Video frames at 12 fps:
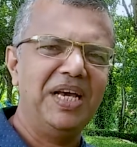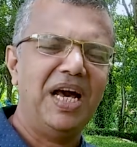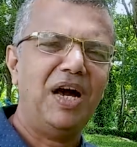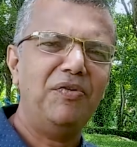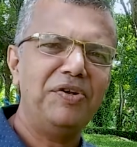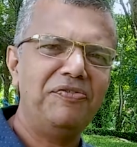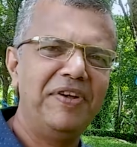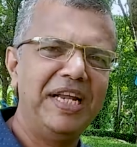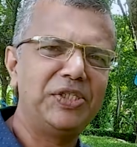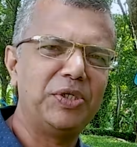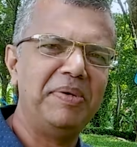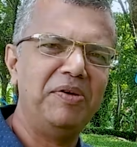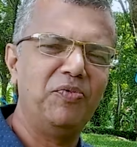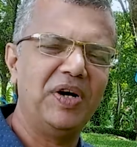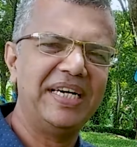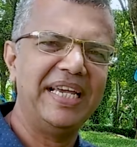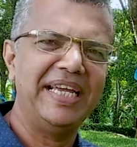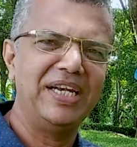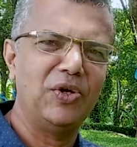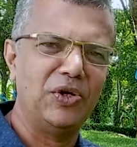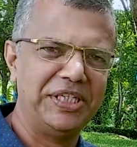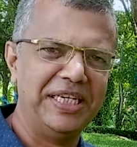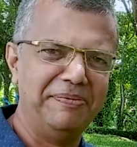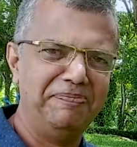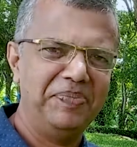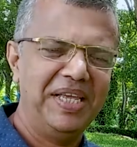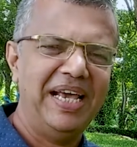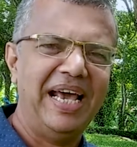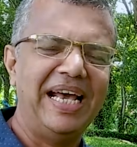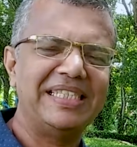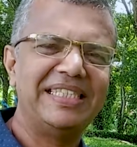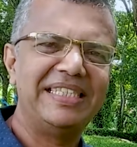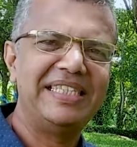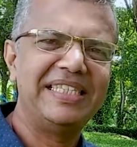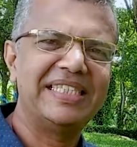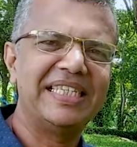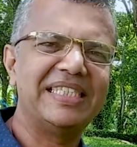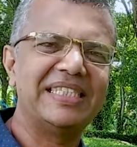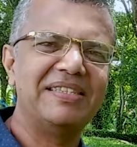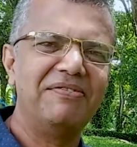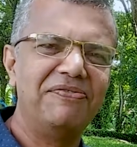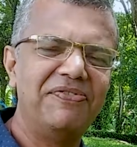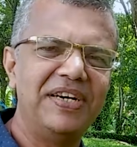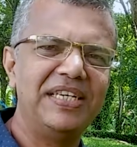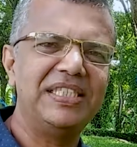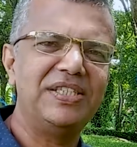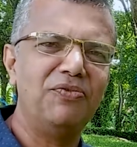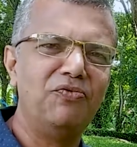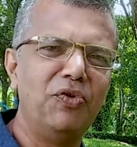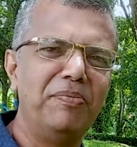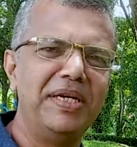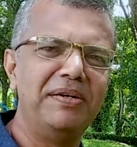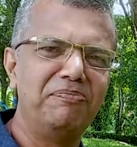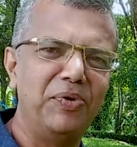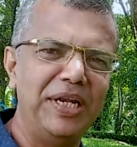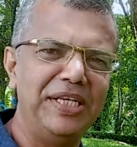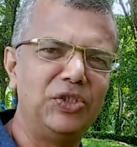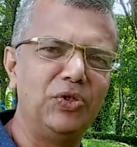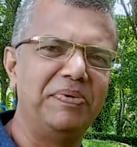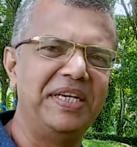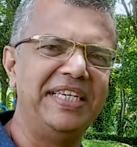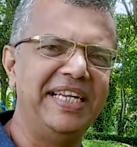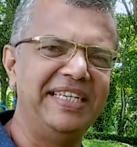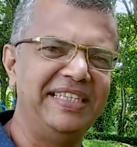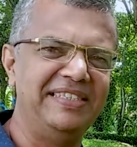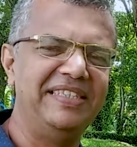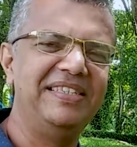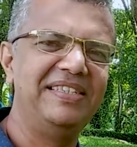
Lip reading: how it feels to be working in Kottayam as the district's first woman police superintendent.